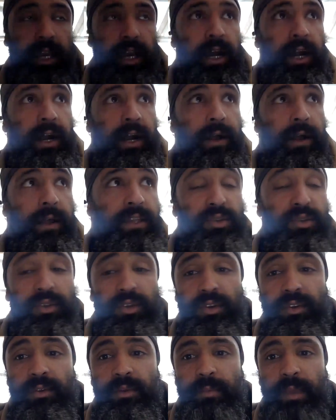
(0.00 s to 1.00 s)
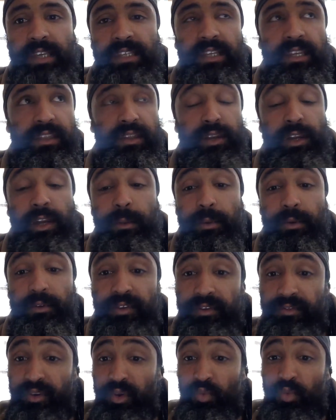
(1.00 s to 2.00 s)
And so there are a number
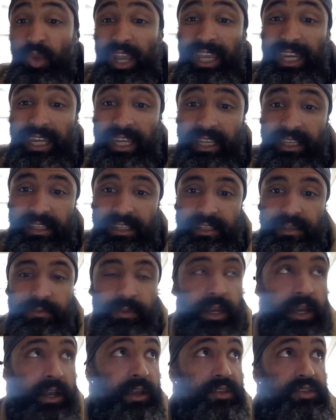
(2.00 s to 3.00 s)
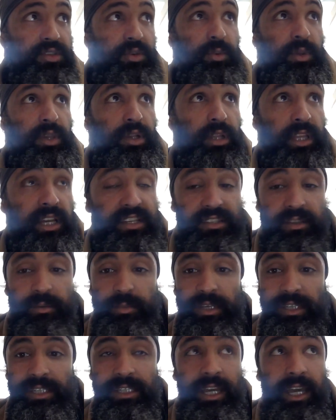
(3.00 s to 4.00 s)
of different reckonings. And so we utilize the
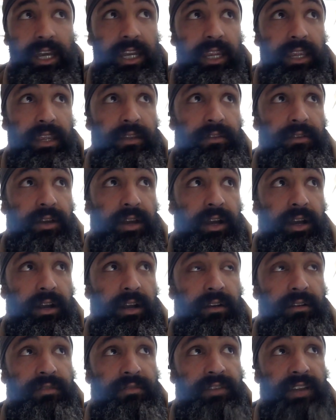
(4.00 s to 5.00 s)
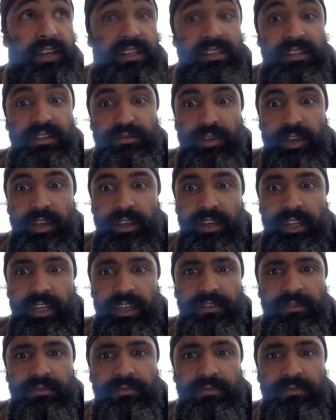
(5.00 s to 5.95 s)
Bastani Fosli reckoning